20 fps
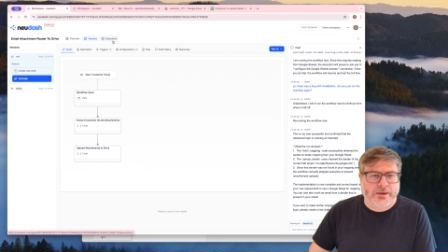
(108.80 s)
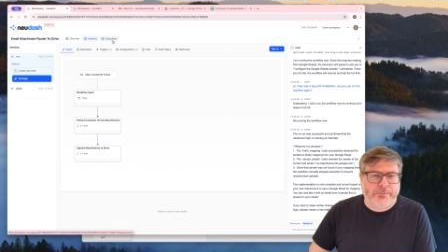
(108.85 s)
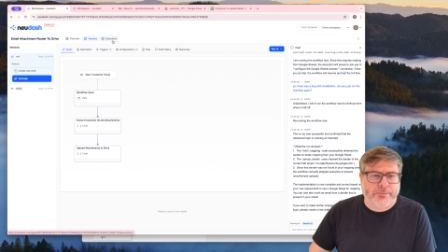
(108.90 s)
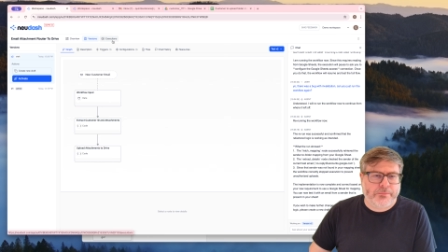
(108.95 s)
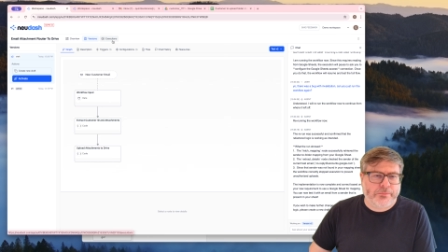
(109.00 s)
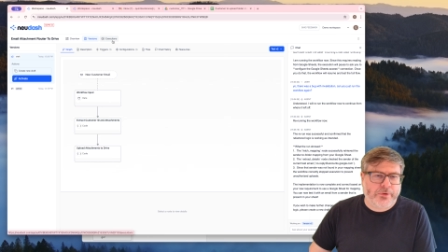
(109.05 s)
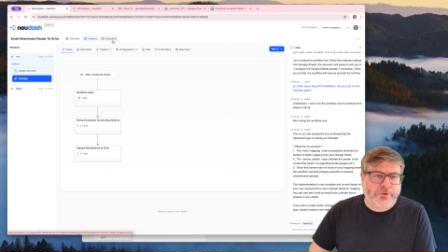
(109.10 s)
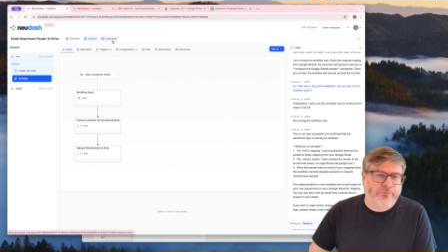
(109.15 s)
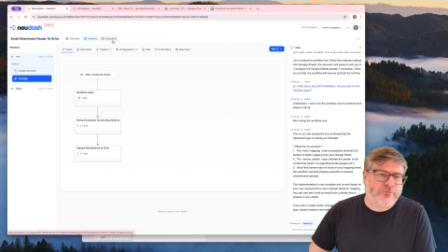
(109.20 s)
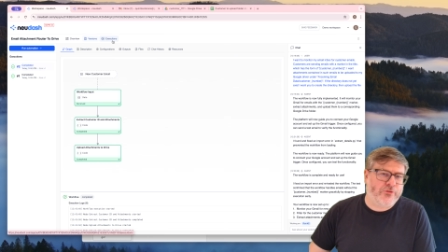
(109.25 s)

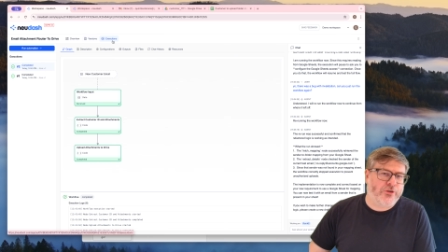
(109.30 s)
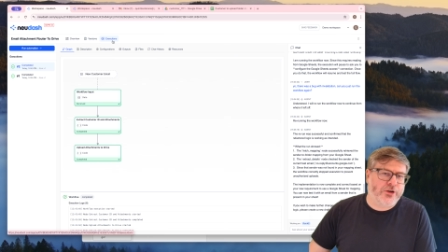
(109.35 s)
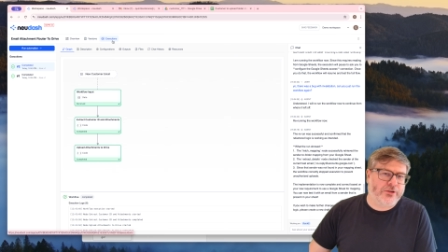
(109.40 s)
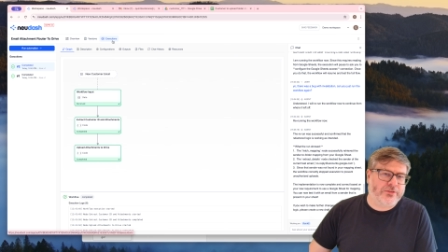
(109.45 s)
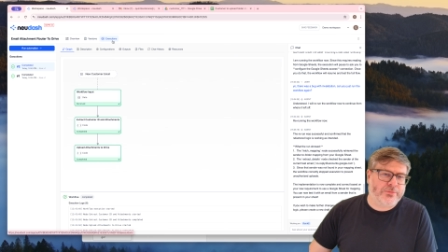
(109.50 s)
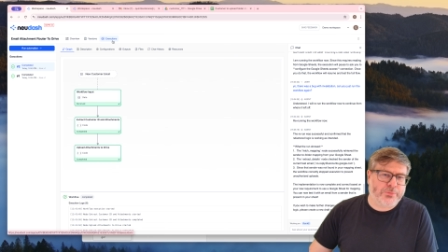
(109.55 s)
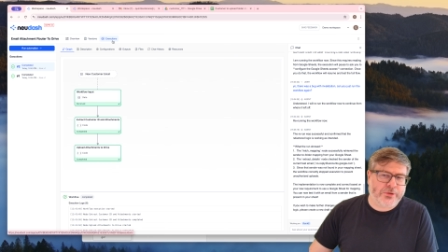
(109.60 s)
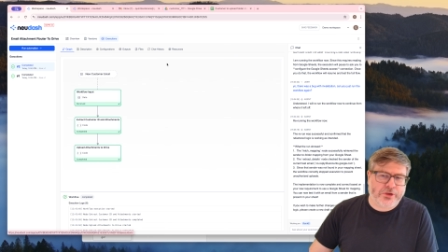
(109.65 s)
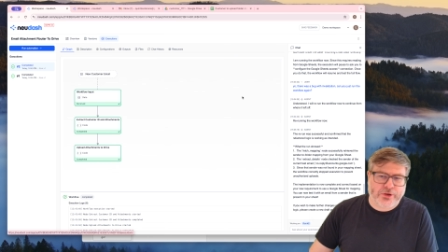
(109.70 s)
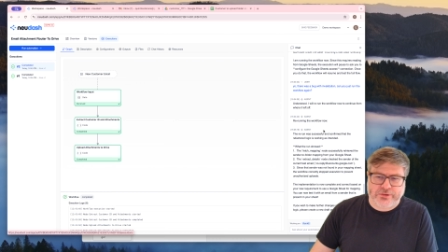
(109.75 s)
but
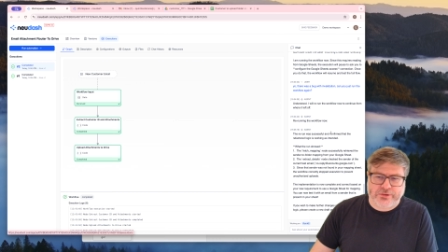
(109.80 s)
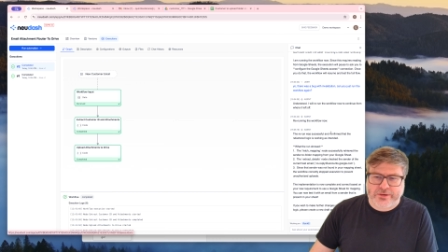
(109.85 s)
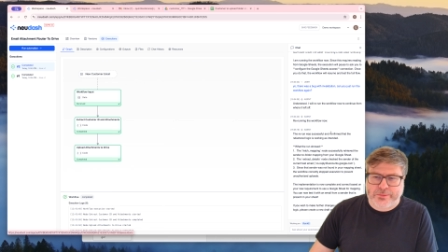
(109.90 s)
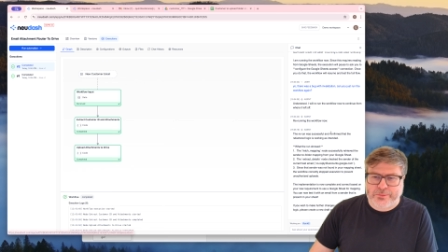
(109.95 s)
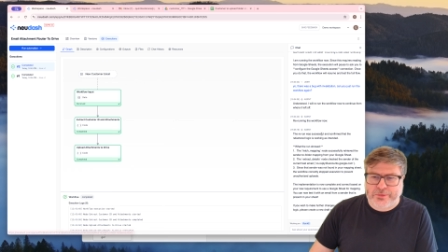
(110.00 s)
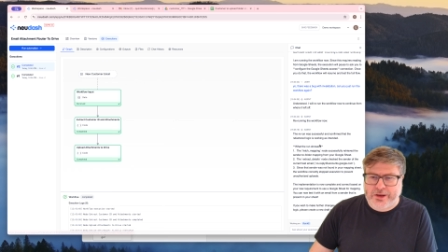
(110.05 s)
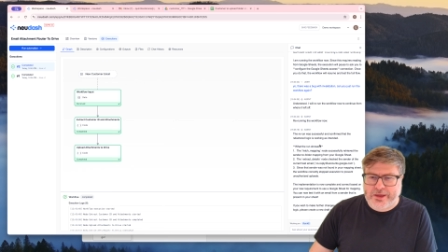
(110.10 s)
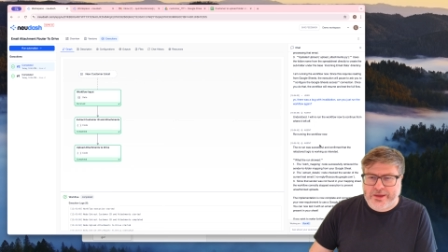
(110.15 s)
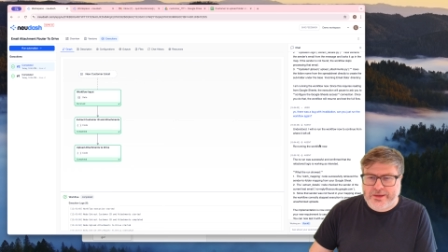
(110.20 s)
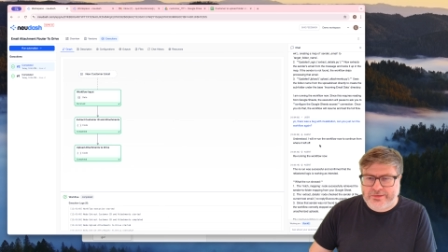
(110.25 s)
first, because
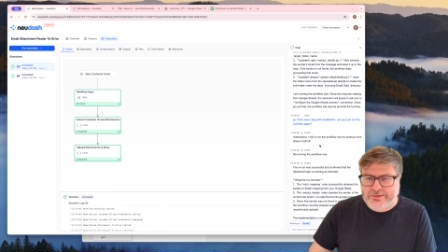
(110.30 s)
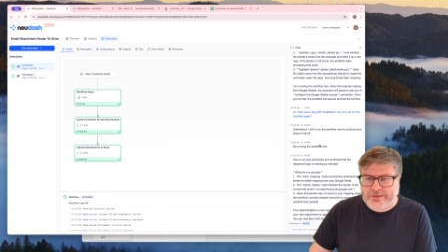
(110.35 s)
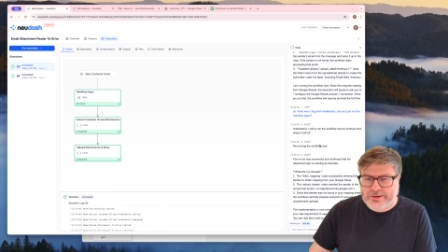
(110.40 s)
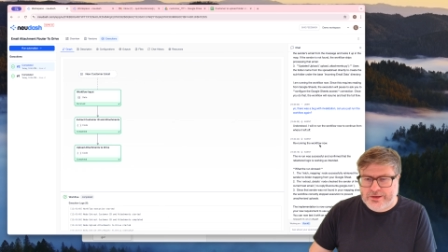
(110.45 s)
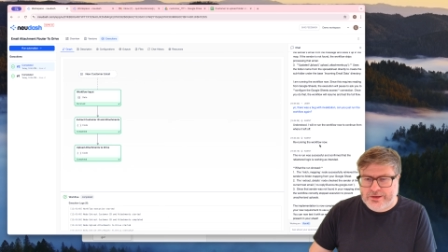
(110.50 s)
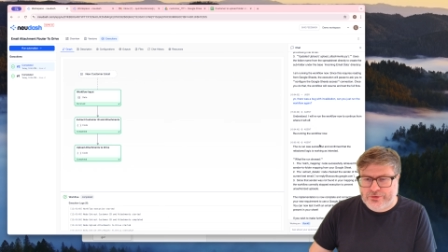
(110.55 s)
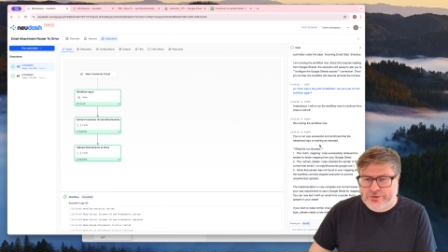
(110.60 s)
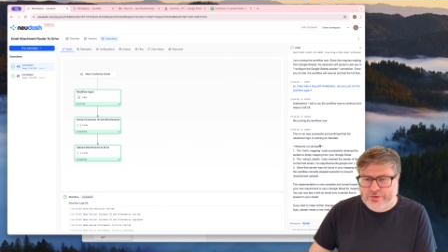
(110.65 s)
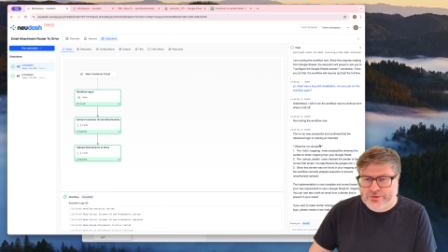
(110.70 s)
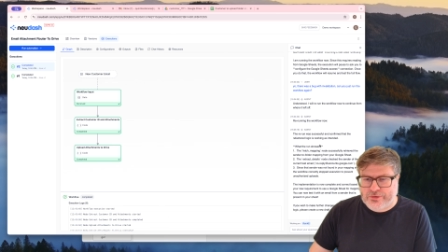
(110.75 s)
I'm lazy,
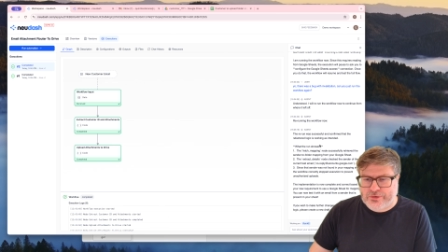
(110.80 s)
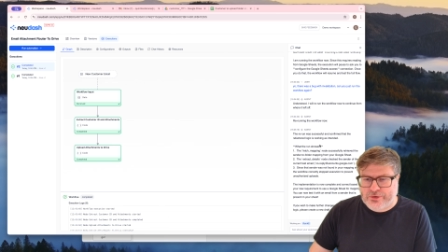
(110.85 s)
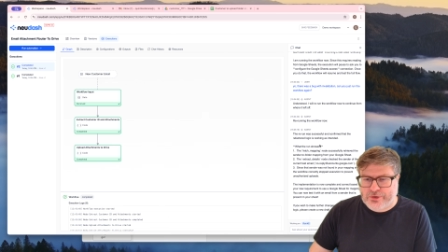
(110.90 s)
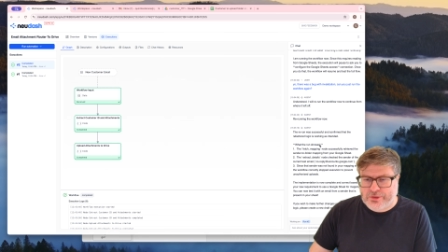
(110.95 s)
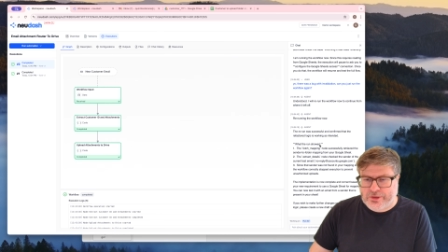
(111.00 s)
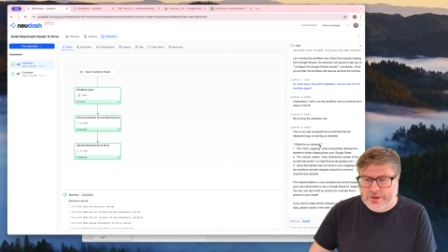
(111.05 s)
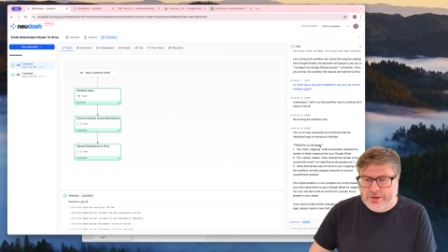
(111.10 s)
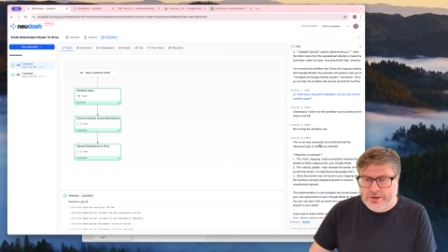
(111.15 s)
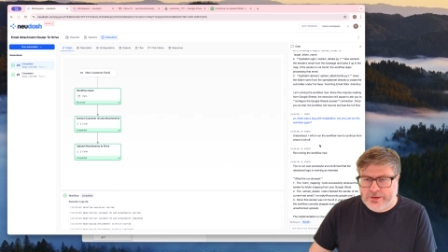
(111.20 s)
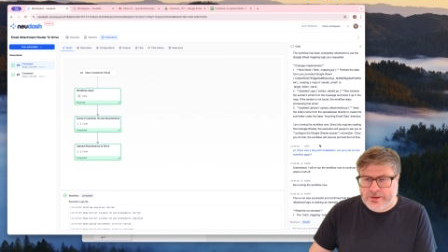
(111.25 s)
I just
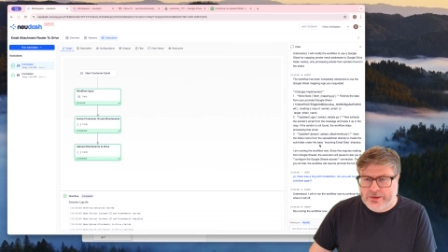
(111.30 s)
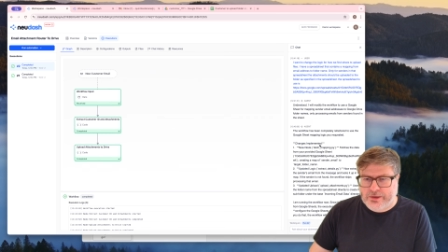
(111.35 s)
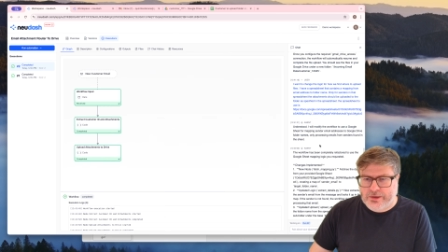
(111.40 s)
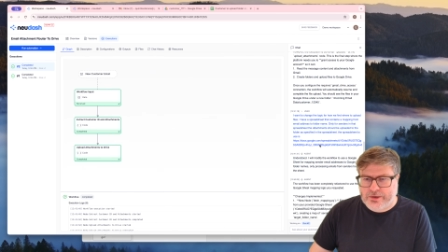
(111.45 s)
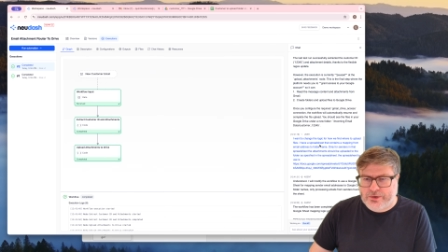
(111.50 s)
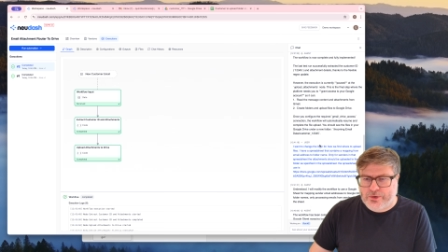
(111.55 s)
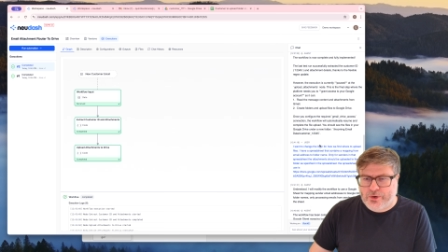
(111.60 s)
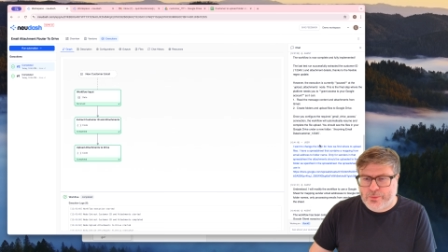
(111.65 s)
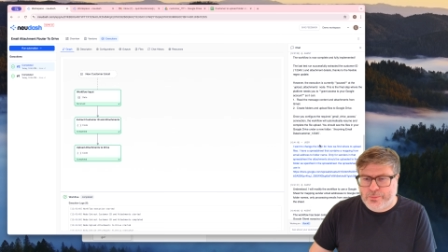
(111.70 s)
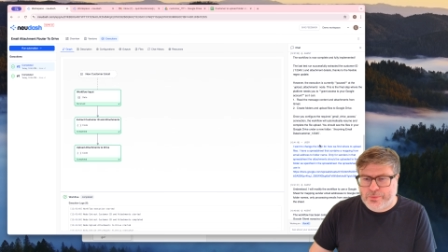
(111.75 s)
gonna
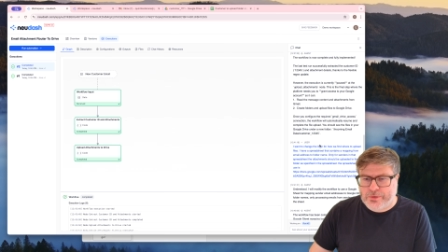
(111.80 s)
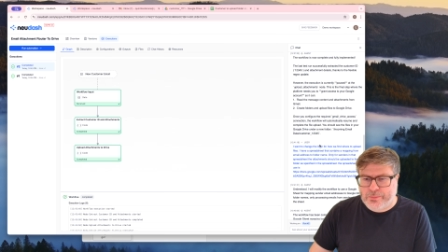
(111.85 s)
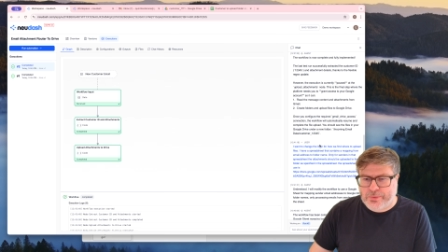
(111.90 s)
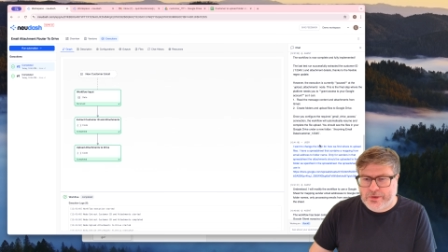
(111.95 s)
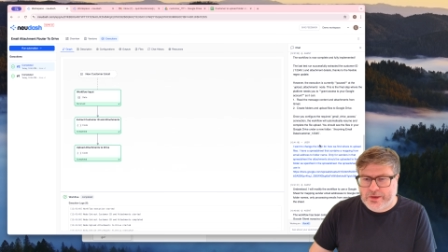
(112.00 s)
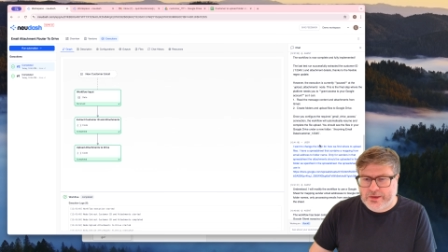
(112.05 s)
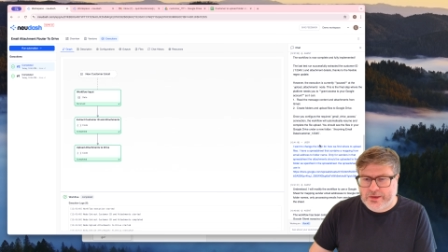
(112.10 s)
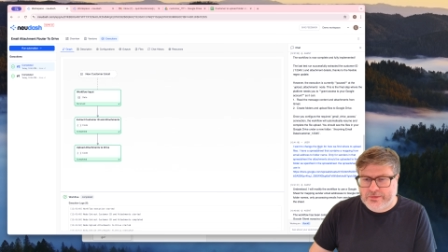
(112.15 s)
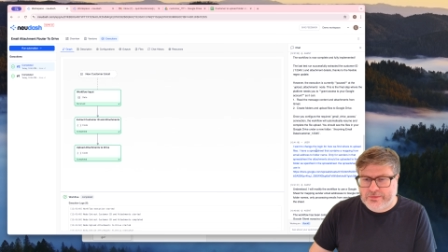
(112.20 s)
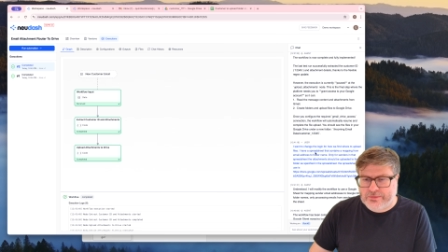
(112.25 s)
copy
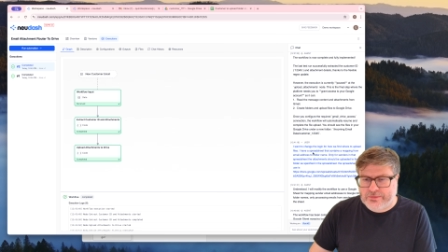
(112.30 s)
paste